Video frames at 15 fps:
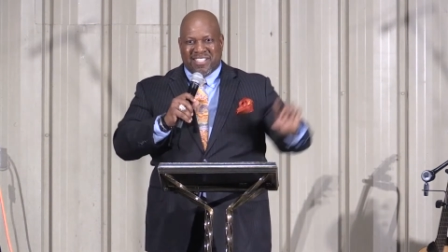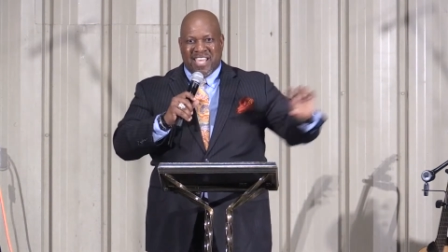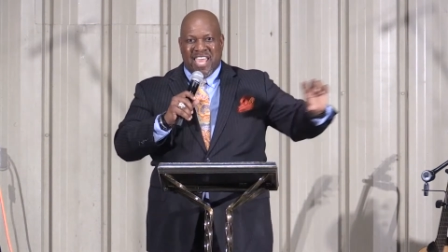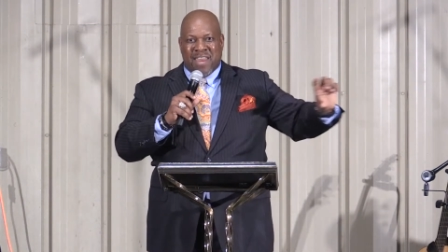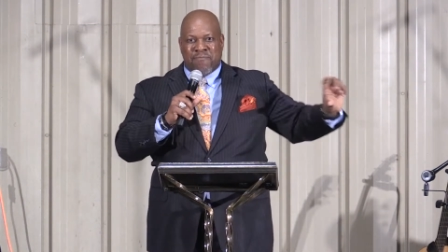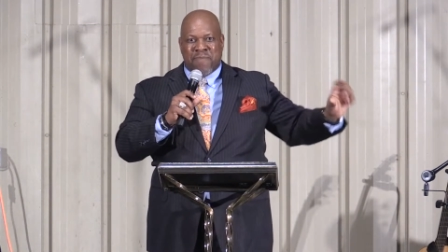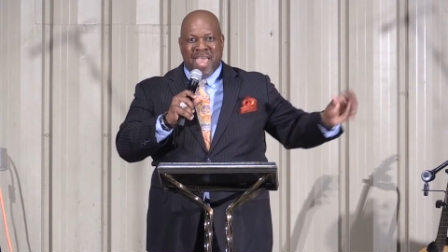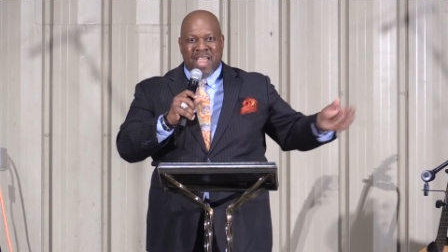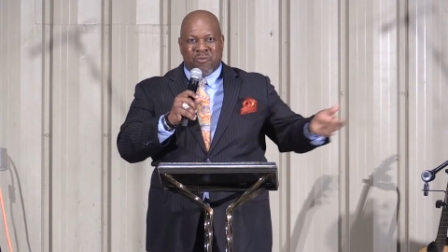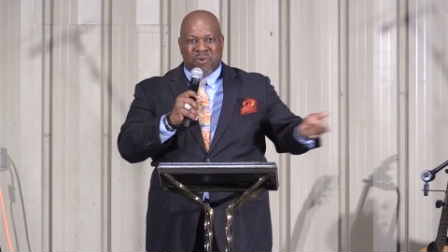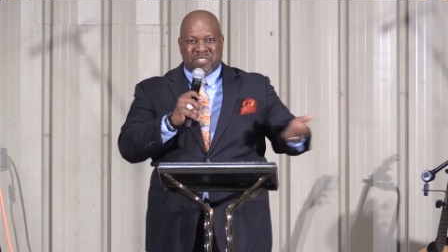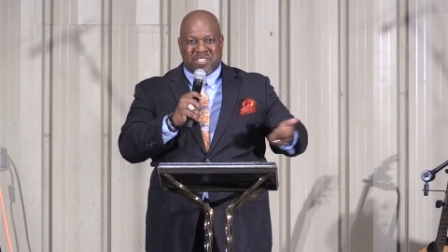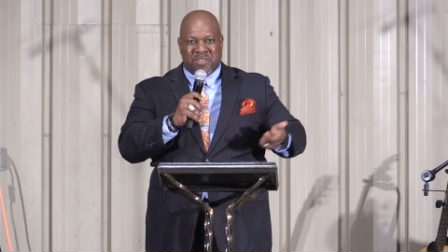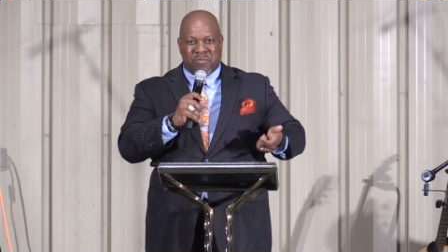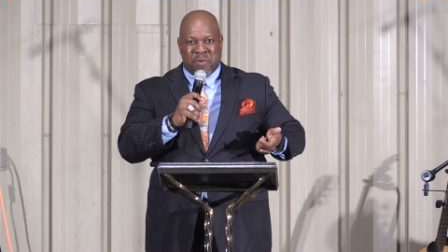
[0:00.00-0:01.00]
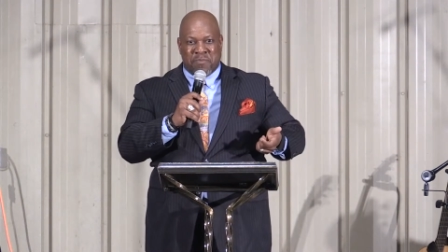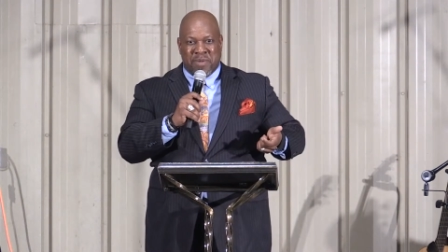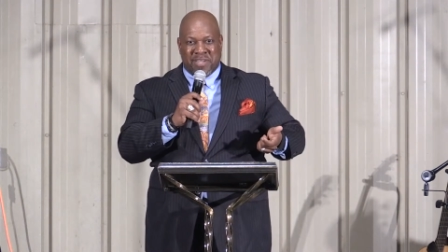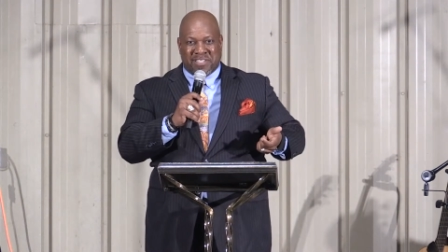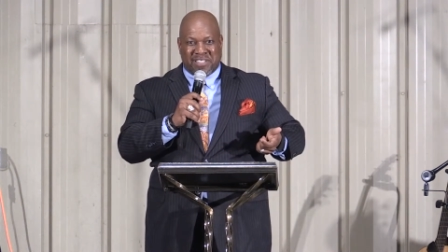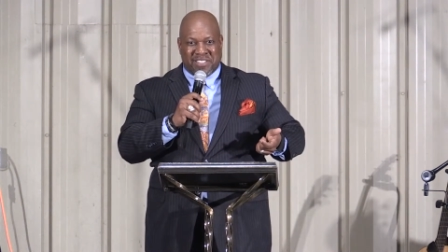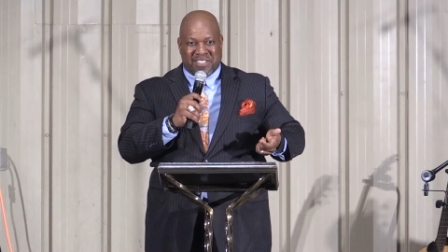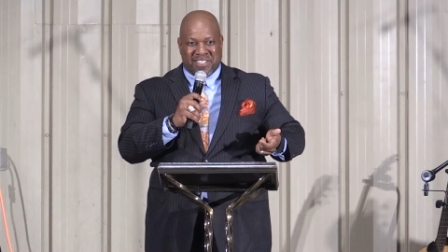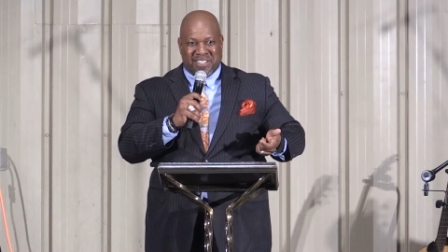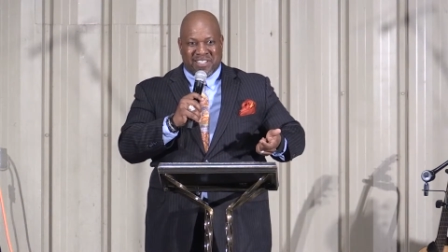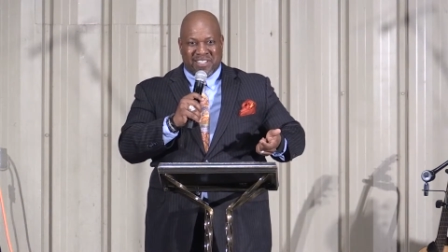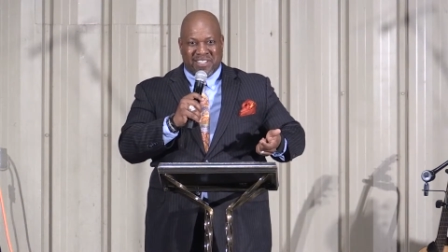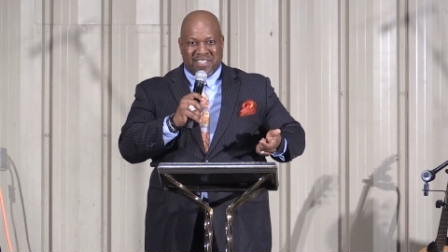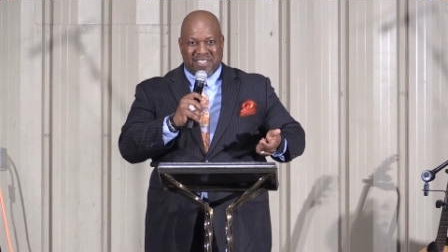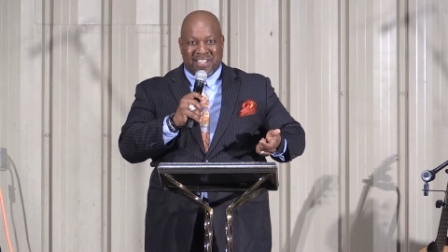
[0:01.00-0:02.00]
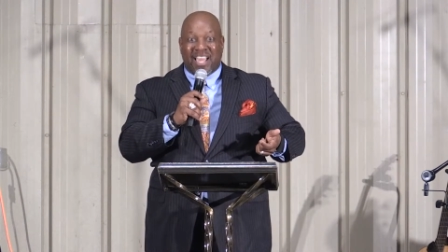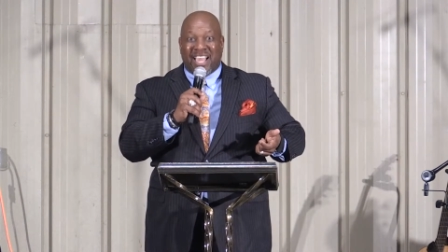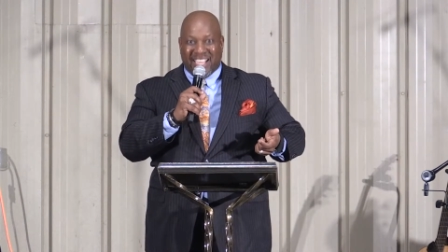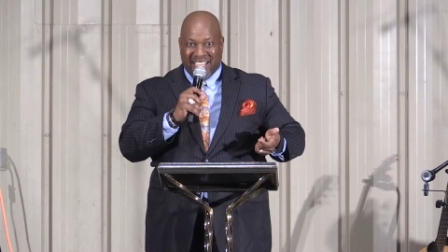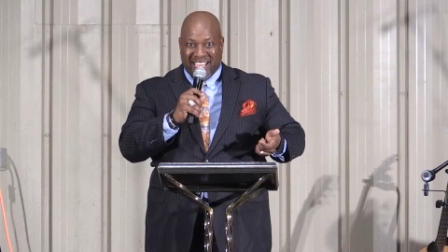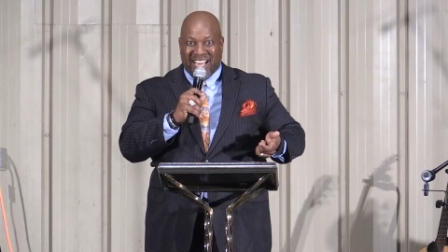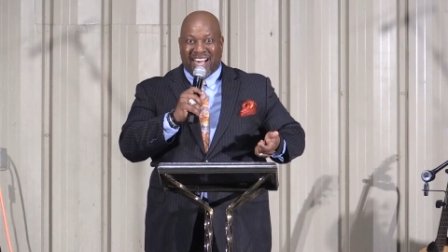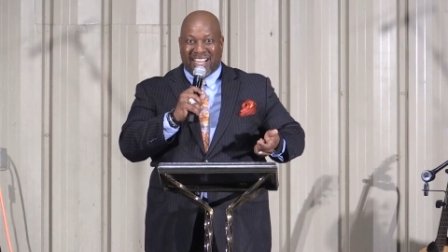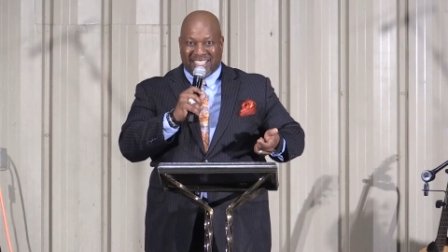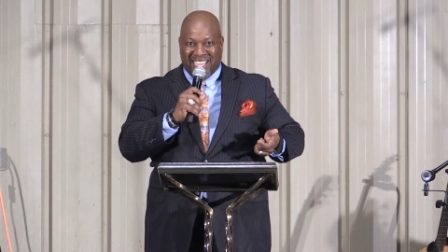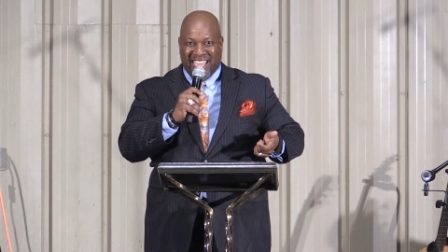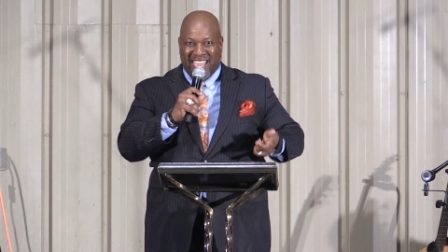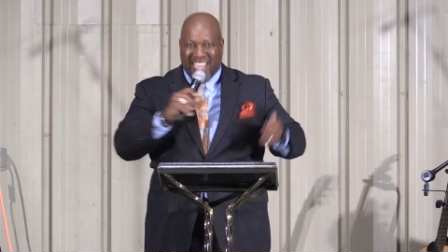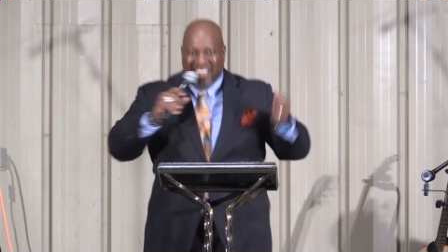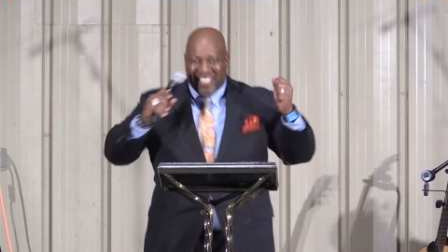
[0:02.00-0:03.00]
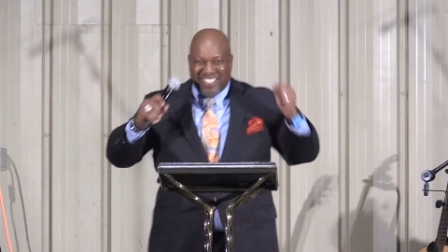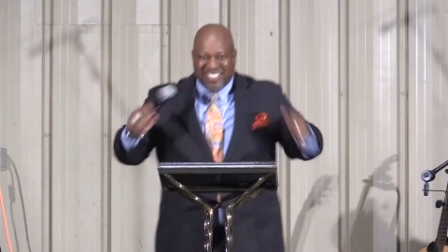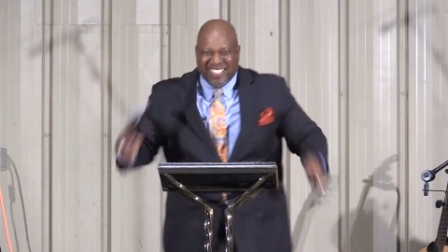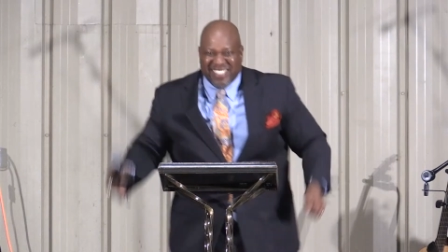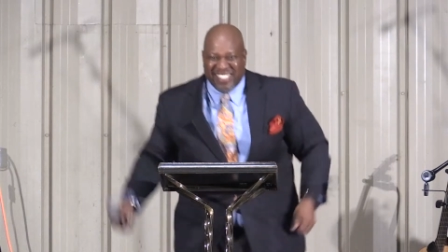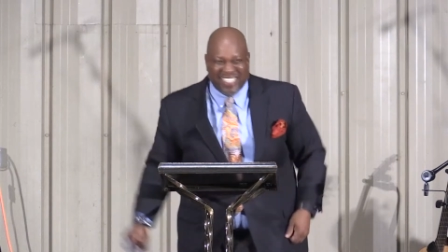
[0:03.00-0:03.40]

Say it backwards in repentance. God can.